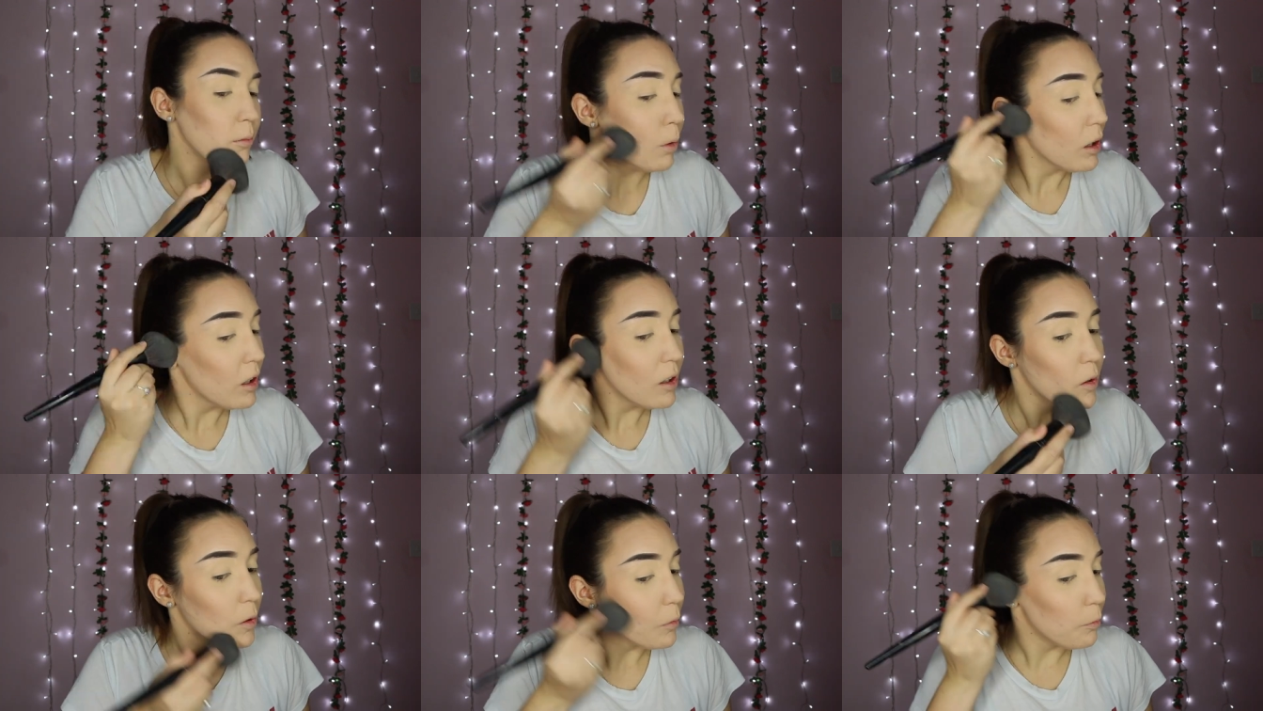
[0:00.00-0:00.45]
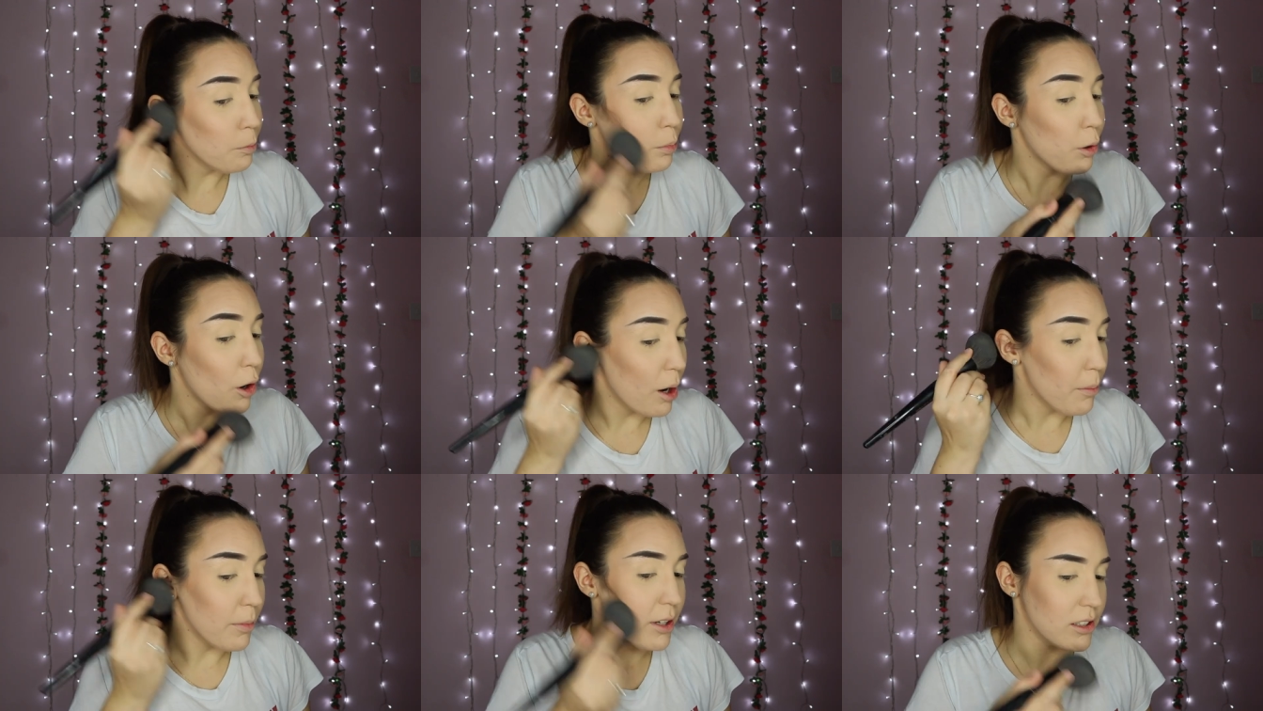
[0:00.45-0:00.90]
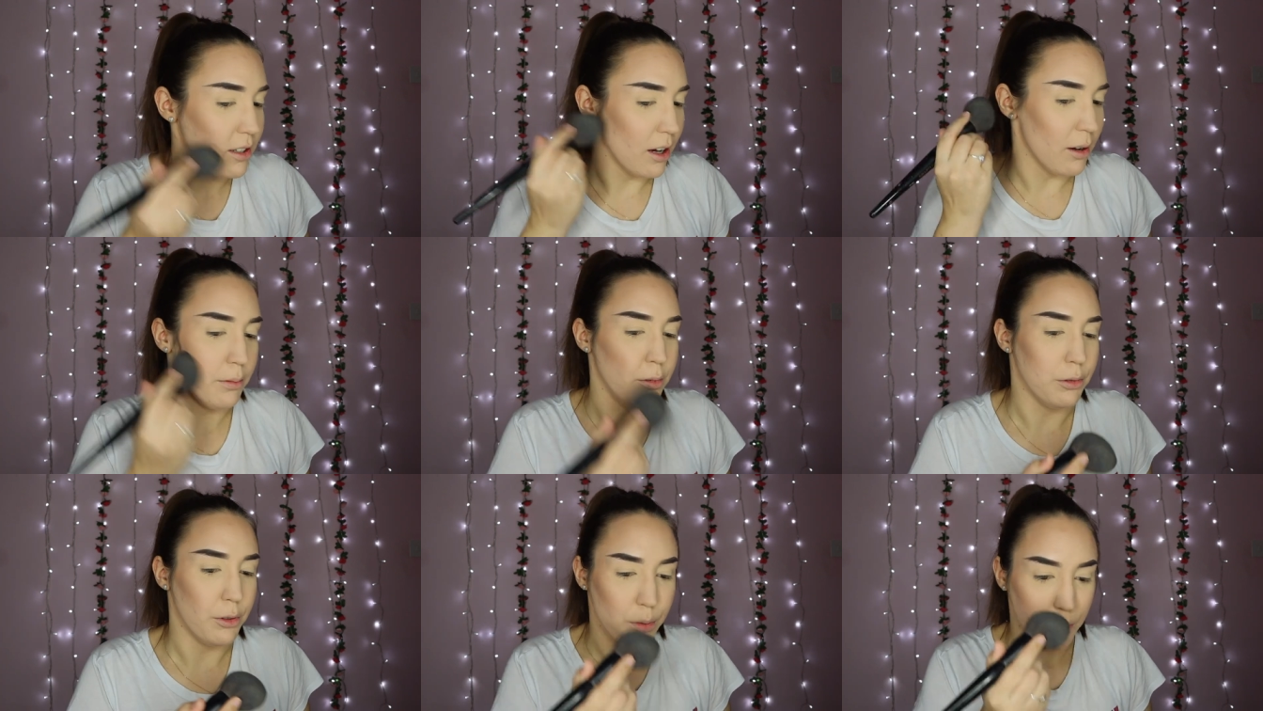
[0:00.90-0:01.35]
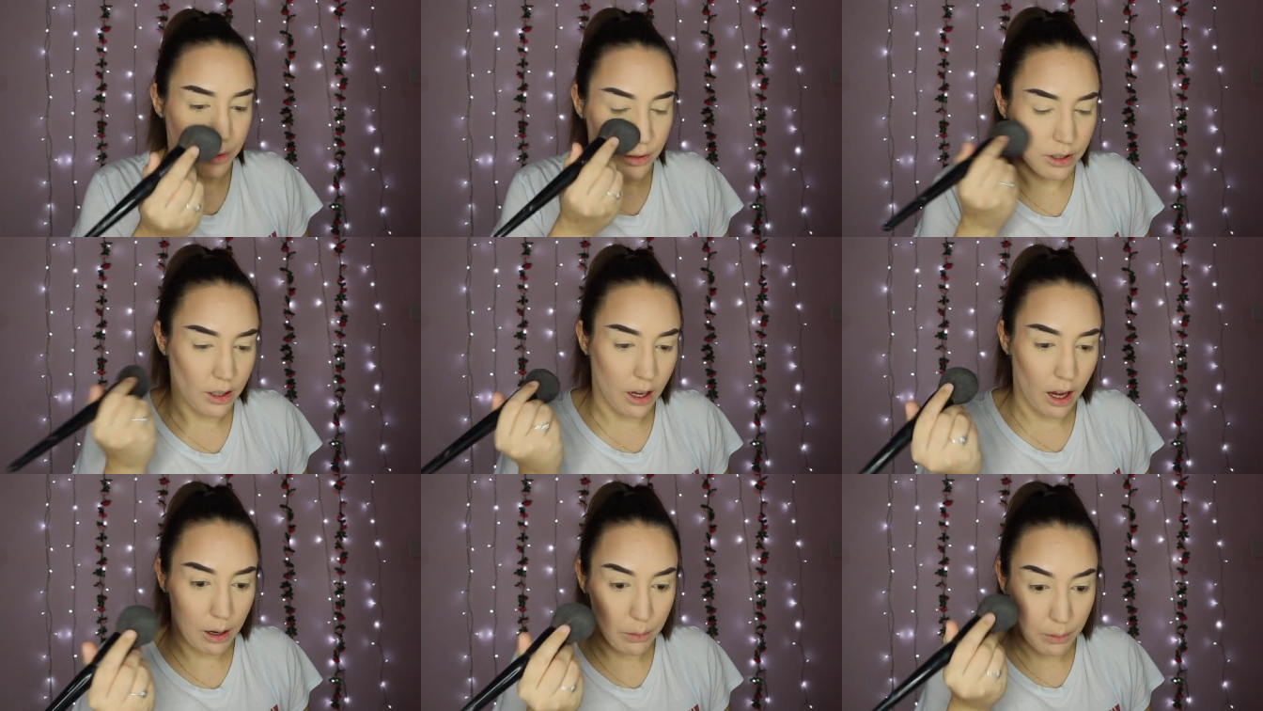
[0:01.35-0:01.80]
One of the prime examples
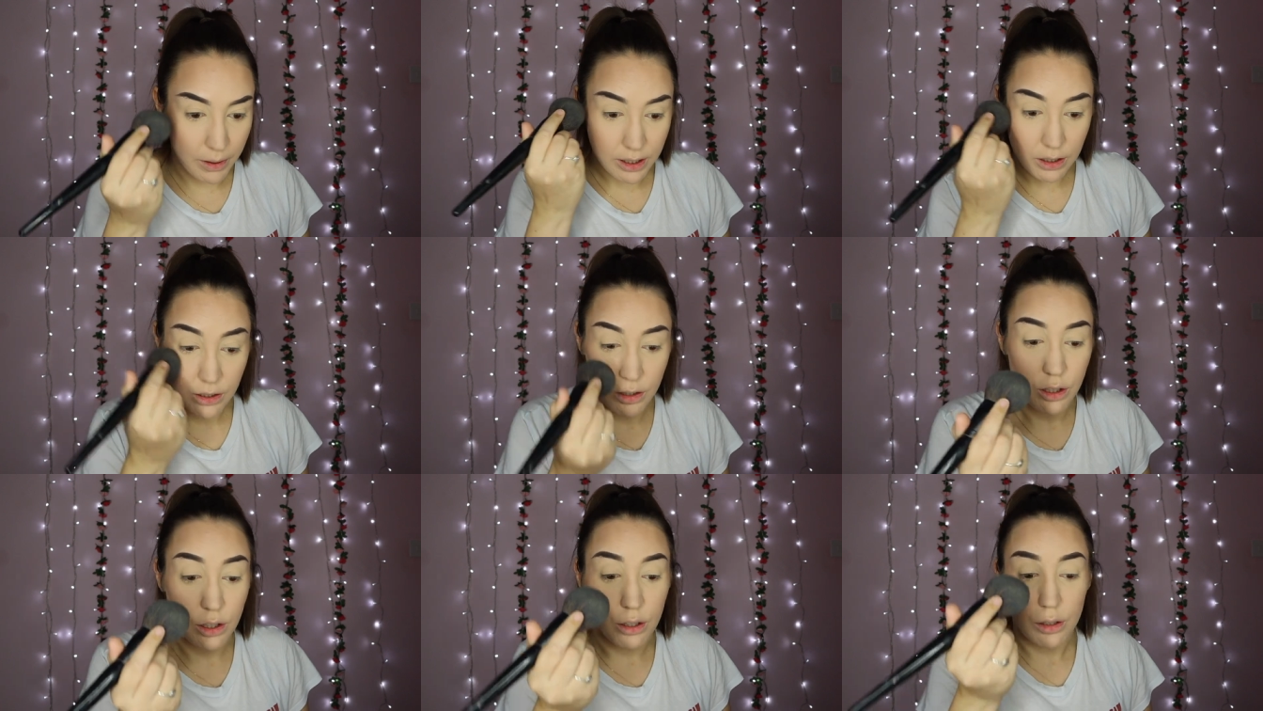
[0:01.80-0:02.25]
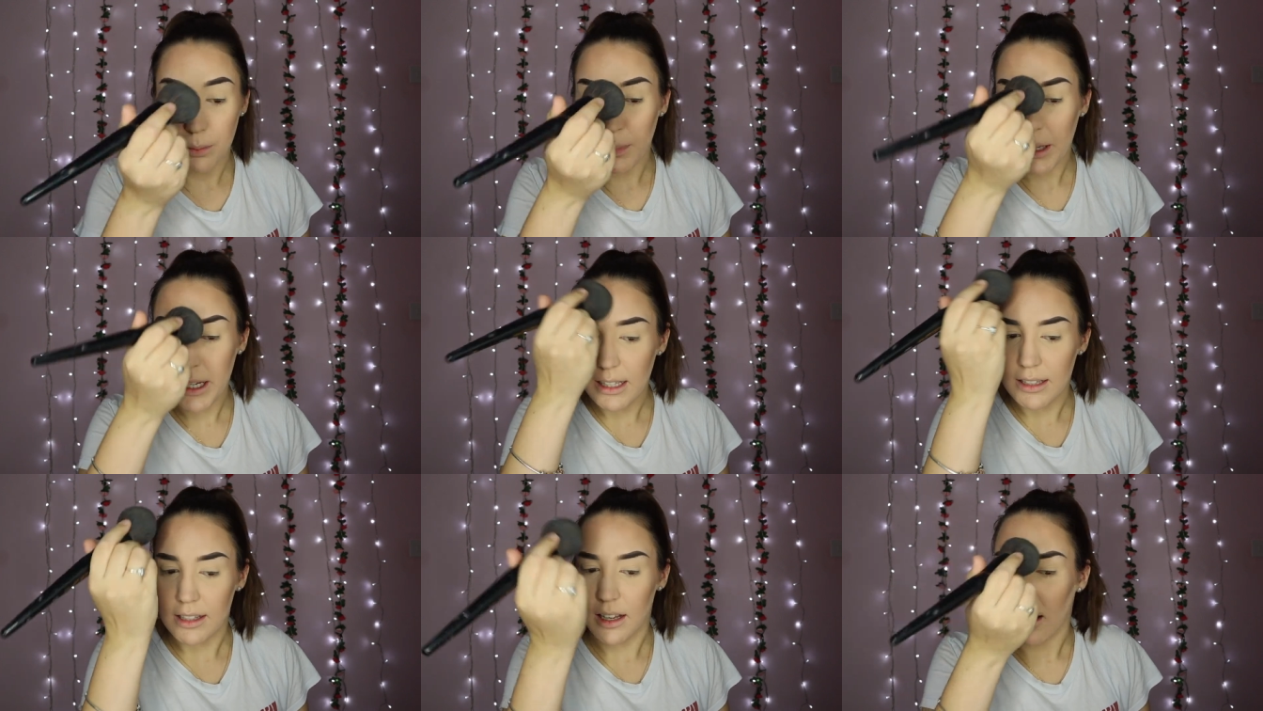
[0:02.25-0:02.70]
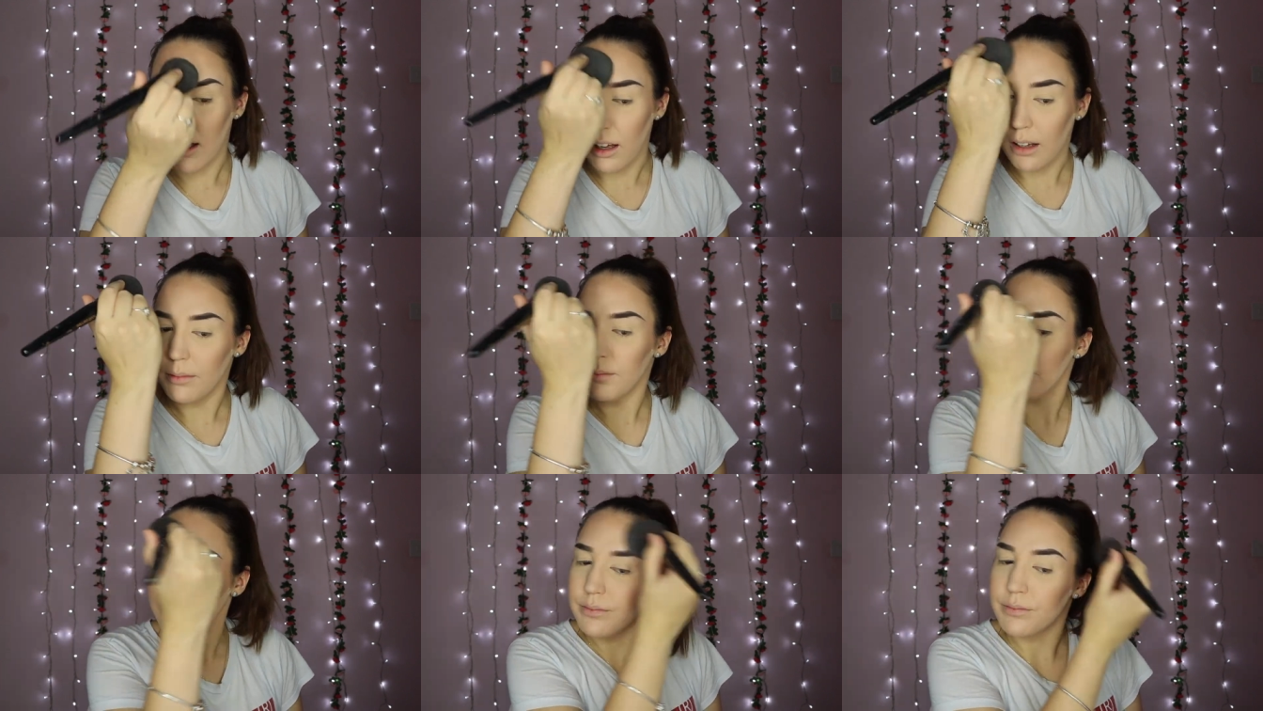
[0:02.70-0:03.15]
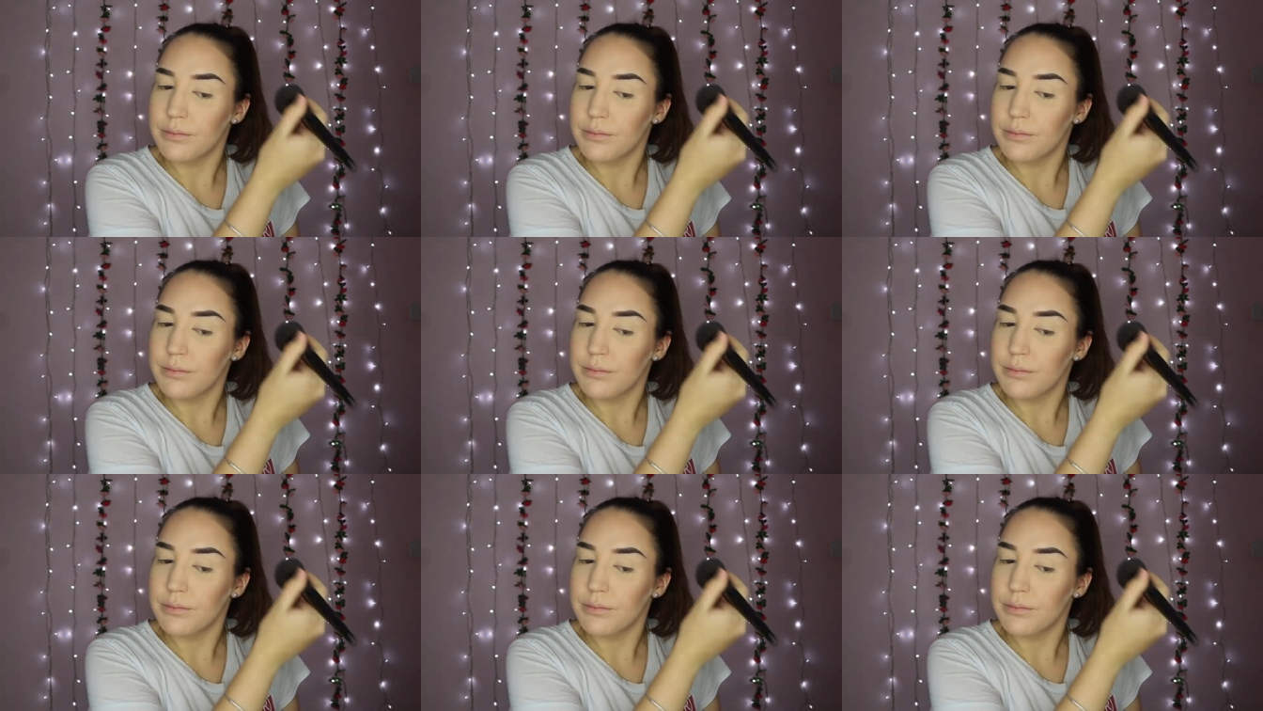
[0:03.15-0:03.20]
was I went to Pizza Hut